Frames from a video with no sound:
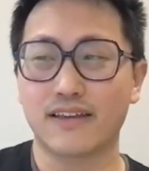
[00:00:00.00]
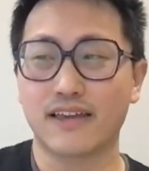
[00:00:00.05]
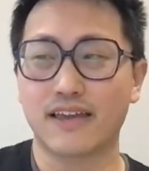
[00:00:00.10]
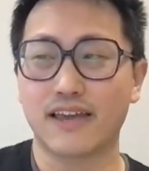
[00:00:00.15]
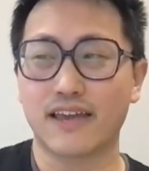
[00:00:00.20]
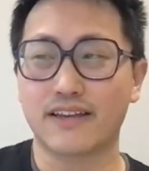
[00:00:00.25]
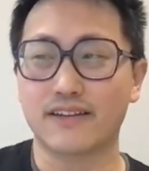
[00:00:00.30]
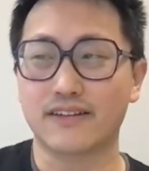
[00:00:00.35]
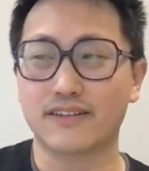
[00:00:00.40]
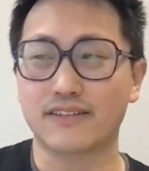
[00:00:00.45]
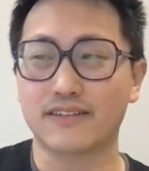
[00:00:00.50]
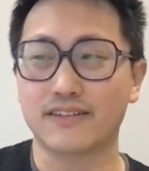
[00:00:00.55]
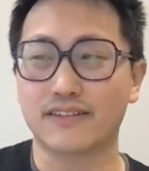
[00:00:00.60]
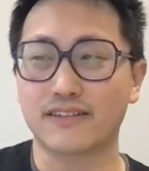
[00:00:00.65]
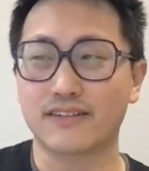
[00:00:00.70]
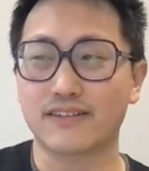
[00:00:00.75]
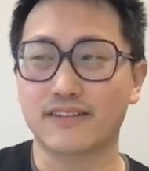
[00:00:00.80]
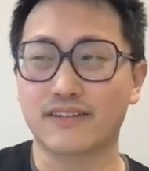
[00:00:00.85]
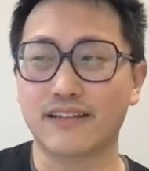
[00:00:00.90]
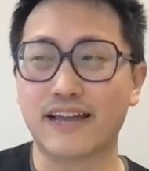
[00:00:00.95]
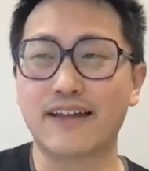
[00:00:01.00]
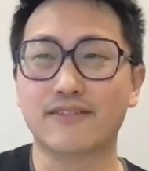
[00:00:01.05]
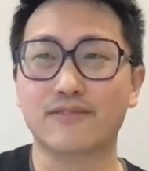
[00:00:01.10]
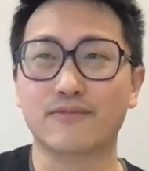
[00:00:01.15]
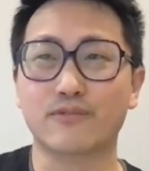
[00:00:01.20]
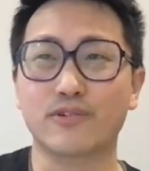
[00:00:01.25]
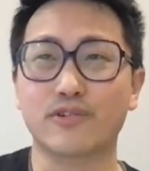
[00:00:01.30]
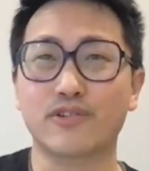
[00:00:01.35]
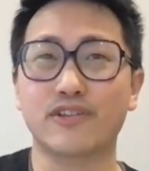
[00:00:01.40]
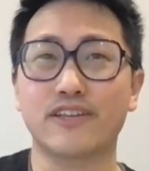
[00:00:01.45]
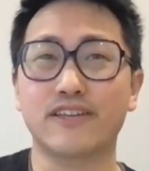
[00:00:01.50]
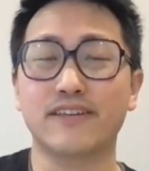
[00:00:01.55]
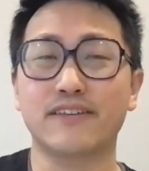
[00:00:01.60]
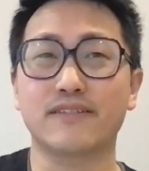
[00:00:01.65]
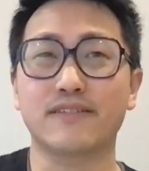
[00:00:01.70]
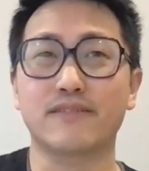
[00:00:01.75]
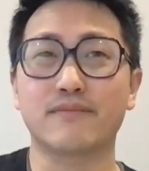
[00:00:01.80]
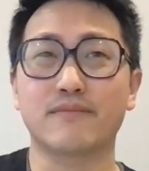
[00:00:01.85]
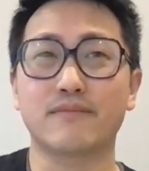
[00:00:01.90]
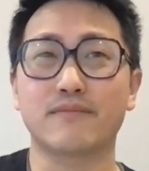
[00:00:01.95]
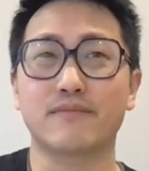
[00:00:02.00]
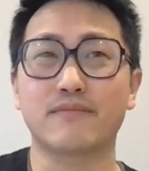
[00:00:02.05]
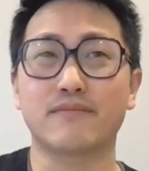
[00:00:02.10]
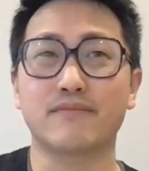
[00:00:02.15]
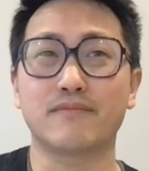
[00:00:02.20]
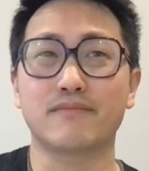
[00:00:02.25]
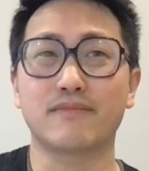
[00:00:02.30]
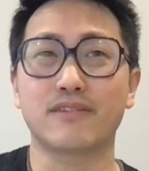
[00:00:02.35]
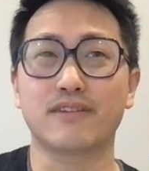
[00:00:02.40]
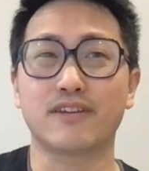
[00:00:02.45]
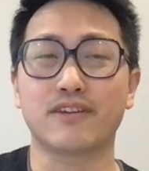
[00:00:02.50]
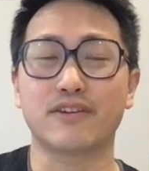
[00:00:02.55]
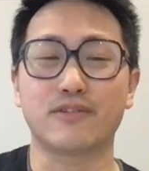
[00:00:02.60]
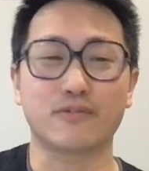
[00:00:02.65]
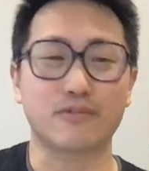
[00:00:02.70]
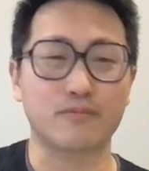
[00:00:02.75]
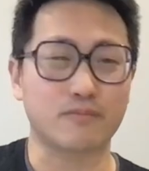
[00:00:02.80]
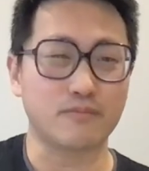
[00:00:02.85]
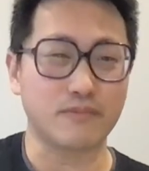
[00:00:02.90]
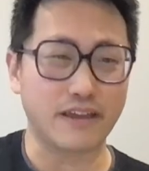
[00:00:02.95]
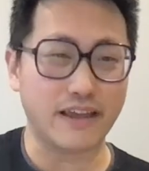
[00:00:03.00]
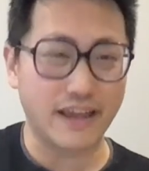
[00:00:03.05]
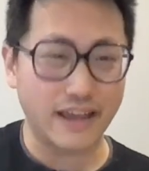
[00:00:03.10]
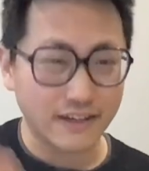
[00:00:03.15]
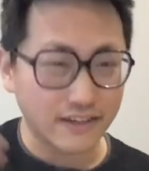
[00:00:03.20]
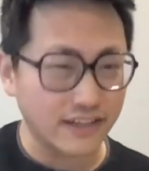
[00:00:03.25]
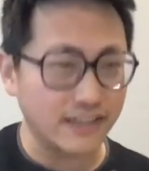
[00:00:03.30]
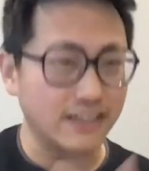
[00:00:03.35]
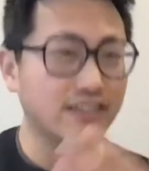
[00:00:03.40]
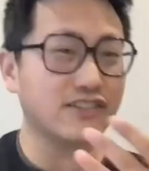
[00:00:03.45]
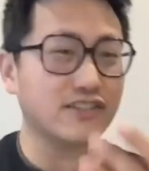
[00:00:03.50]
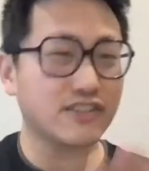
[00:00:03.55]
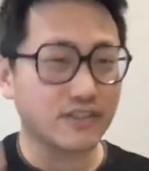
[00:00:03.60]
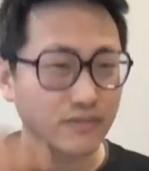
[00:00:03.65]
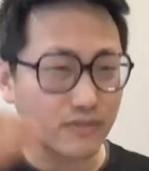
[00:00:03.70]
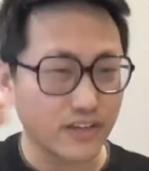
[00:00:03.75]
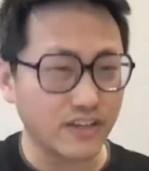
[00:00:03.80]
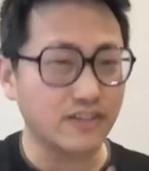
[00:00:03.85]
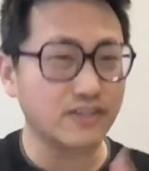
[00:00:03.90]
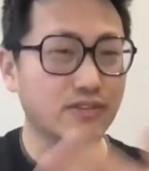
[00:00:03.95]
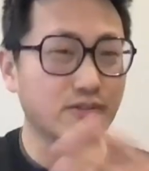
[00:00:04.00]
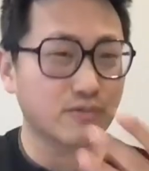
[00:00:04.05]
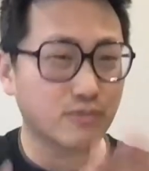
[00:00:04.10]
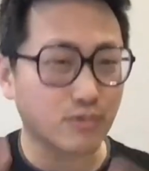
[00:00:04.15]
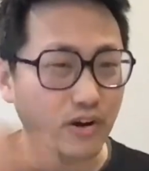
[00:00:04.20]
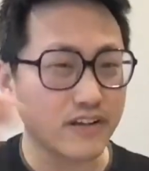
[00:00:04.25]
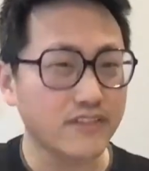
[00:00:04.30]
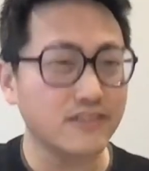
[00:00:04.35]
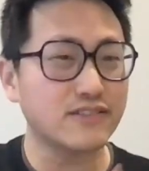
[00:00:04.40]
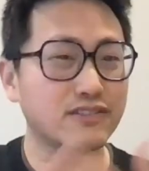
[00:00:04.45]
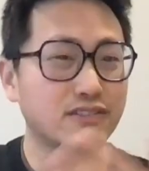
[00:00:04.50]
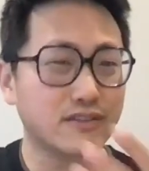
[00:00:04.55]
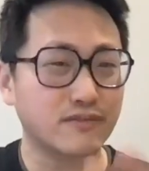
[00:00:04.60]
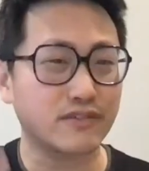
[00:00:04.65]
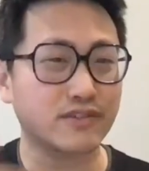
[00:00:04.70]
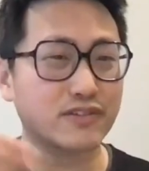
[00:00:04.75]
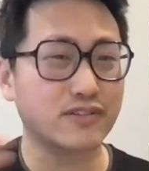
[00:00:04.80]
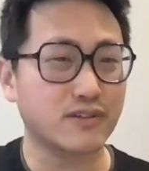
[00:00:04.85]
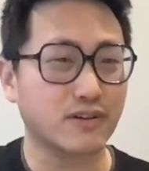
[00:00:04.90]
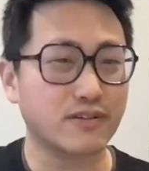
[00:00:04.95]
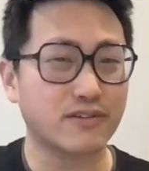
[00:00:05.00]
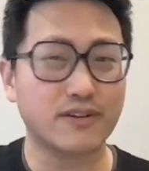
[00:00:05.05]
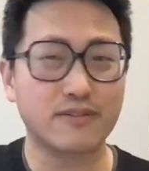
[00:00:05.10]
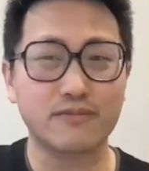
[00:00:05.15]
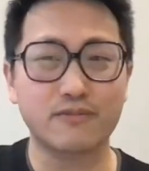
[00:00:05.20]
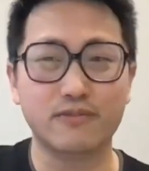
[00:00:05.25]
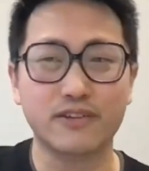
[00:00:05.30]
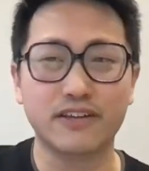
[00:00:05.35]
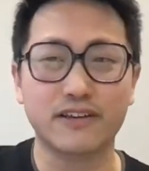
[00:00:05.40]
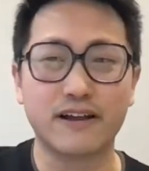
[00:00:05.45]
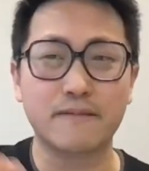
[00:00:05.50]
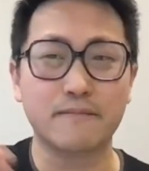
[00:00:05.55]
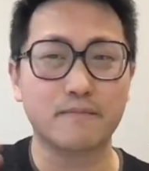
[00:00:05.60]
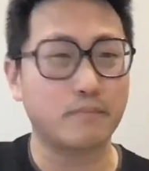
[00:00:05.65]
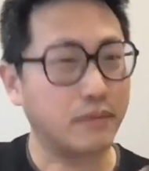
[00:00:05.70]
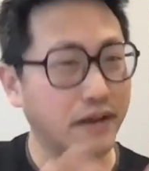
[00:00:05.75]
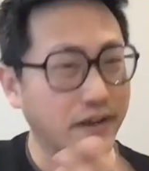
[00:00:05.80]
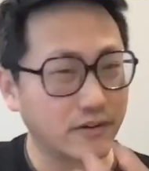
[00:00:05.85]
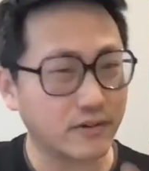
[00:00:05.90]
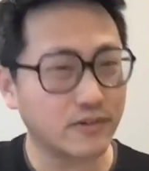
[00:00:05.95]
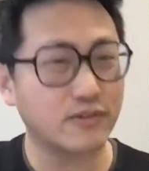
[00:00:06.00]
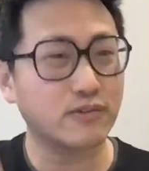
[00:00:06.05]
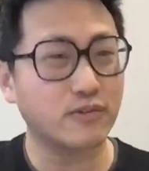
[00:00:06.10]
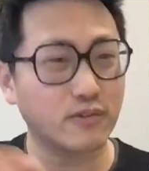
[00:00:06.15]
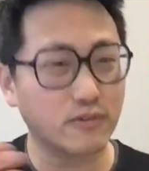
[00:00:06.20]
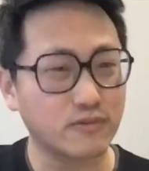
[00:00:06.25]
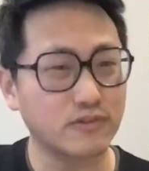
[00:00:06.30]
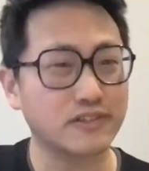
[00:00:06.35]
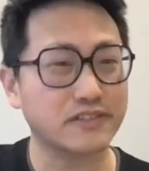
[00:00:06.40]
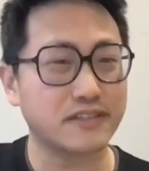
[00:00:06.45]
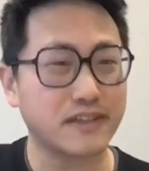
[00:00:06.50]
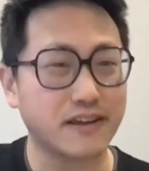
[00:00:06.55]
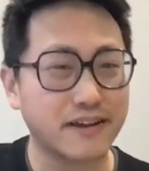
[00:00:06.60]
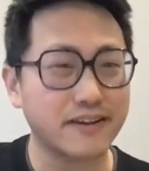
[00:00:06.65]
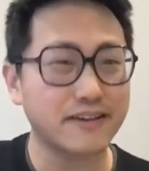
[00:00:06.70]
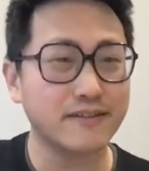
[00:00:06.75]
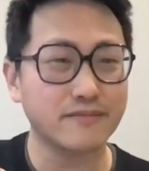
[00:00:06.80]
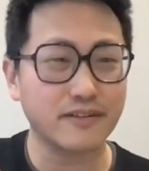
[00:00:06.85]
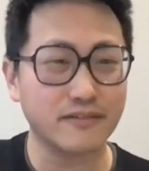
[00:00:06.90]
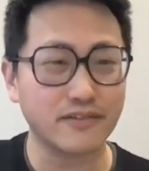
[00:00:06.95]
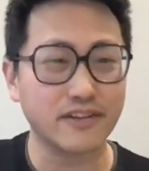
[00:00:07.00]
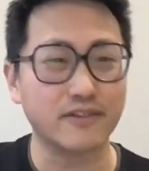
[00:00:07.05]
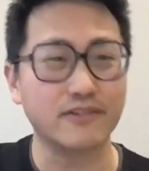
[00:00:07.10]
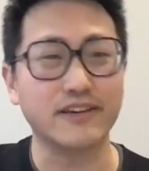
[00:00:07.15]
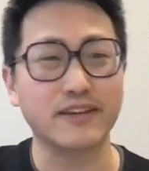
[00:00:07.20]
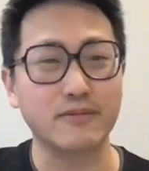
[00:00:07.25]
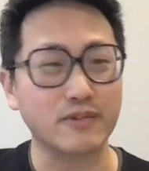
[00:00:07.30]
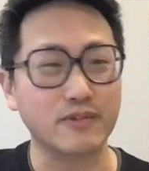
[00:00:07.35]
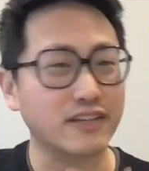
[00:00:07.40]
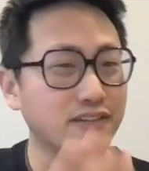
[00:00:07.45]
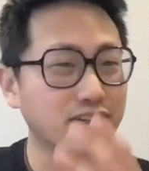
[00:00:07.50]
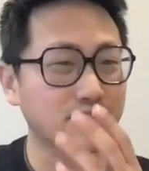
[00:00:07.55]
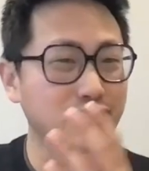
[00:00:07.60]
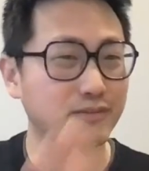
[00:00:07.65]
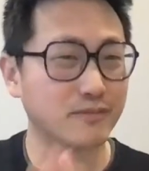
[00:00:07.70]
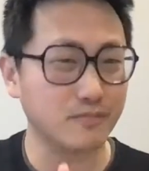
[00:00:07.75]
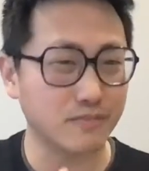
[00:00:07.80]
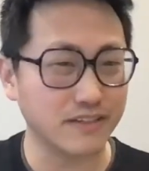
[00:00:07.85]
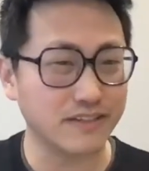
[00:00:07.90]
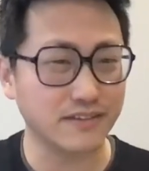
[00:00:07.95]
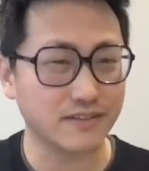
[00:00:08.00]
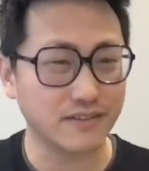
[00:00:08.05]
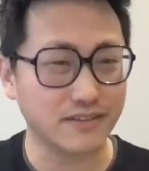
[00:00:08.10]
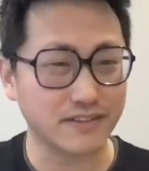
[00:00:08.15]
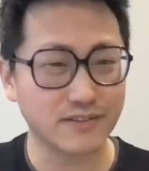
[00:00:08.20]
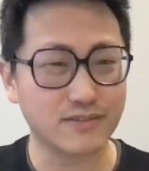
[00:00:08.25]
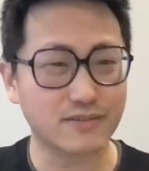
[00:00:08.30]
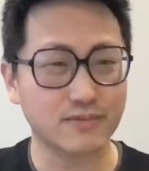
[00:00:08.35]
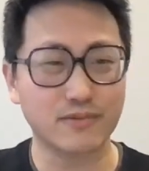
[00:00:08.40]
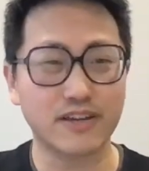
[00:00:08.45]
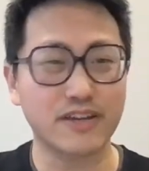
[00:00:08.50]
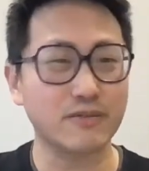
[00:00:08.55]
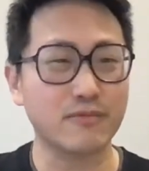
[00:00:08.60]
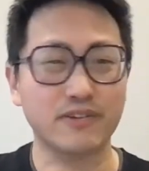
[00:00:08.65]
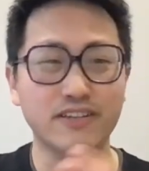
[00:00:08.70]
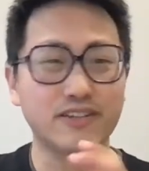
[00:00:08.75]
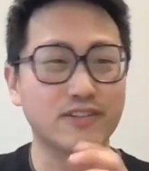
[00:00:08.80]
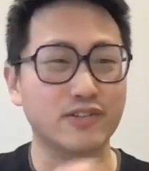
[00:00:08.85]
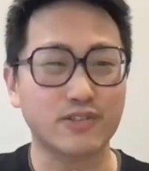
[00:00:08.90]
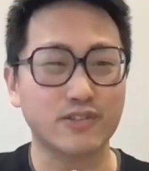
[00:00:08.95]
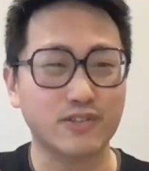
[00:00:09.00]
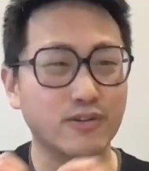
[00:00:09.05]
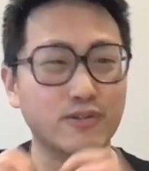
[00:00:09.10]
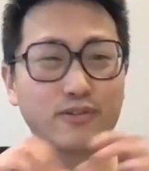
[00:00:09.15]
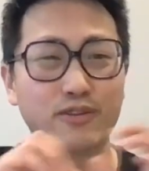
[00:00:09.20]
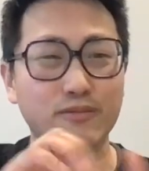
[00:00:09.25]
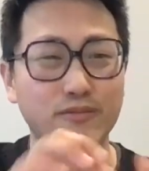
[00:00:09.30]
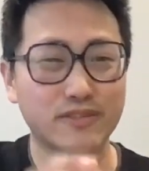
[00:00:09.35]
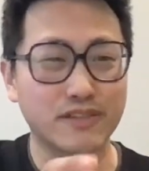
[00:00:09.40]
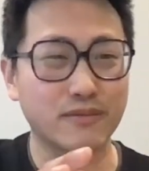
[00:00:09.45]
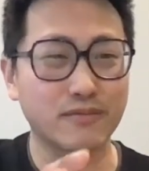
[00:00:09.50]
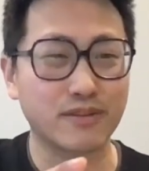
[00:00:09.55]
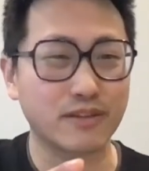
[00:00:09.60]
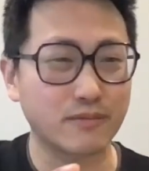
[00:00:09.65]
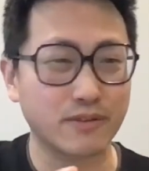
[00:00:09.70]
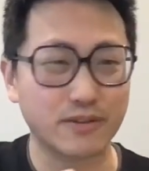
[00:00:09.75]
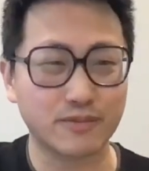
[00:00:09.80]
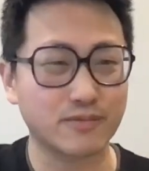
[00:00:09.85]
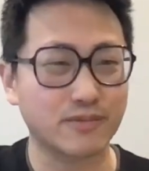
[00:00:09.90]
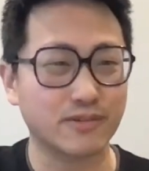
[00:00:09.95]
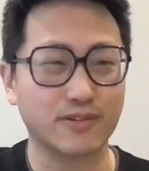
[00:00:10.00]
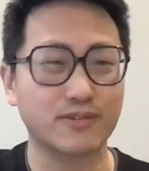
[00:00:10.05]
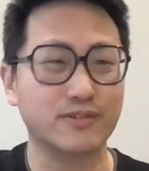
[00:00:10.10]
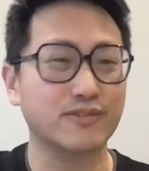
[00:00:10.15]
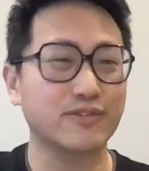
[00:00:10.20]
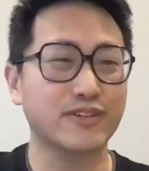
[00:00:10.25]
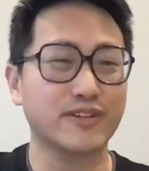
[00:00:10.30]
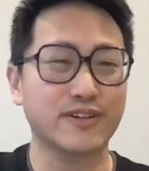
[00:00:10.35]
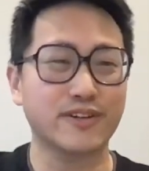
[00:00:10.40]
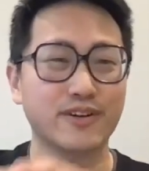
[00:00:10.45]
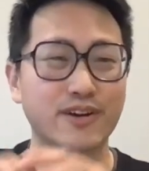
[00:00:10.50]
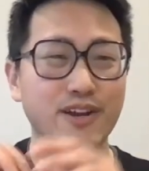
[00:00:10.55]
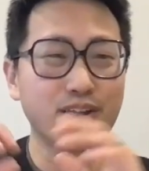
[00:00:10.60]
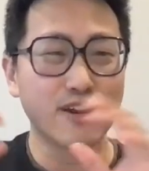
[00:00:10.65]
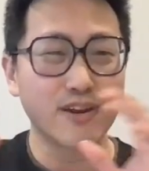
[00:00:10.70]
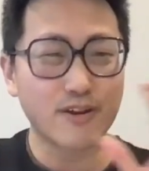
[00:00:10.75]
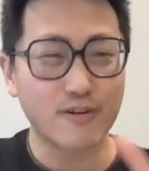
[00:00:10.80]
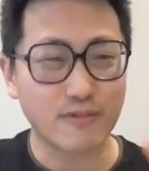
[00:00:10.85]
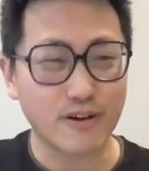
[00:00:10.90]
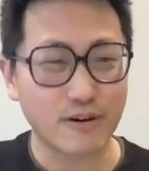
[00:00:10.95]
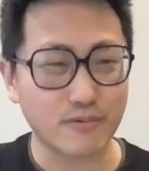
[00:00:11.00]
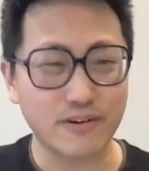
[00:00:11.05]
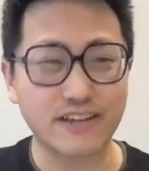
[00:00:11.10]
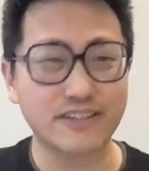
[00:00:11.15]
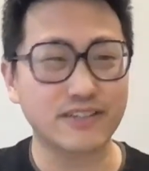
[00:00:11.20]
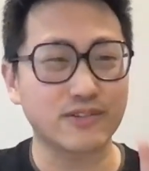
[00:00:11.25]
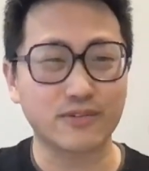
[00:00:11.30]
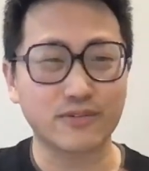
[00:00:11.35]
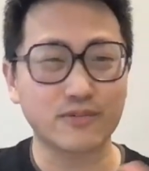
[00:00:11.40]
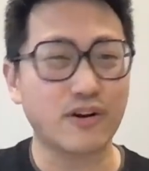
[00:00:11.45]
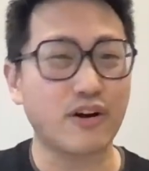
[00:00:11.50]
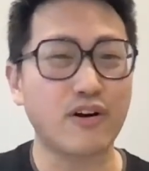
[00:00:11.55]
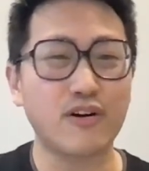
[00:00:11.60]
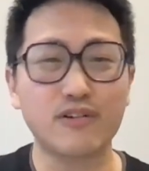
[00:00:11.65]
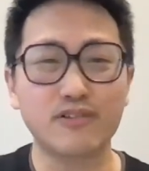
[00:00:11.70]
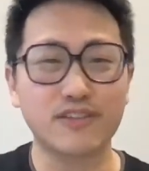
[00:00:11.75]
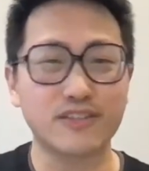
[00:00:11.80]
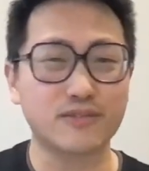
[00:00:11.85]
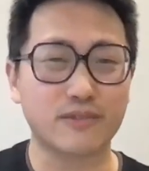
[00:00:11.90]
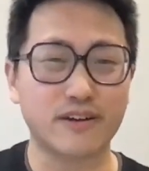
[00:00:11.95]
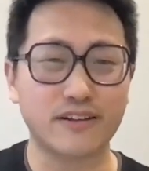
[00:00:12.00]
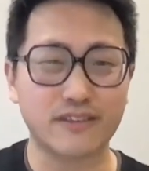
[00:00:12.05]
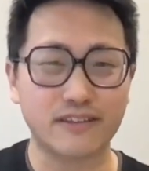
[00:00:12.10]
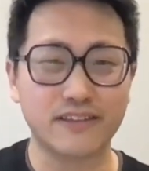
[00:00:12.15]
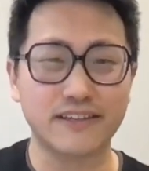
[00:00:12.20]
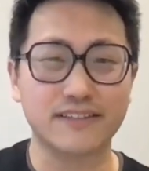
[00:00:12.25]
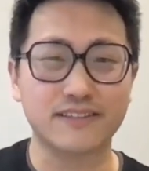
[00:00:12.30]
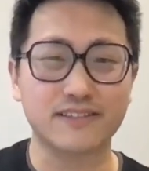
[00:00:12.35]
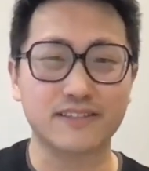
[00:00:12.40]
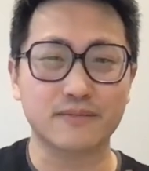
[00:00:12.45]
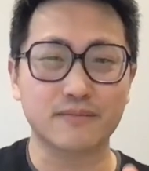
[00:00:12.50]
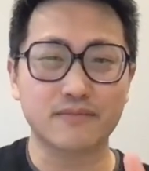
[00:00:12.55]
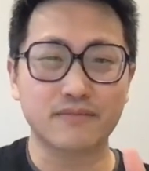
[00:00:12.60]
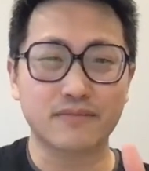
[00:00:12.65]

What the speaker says: And that really, and in the runs of a startup, we got better over time of like, okay, we need to speak this way. We need to show them something much more earlier, where we had to do all these right things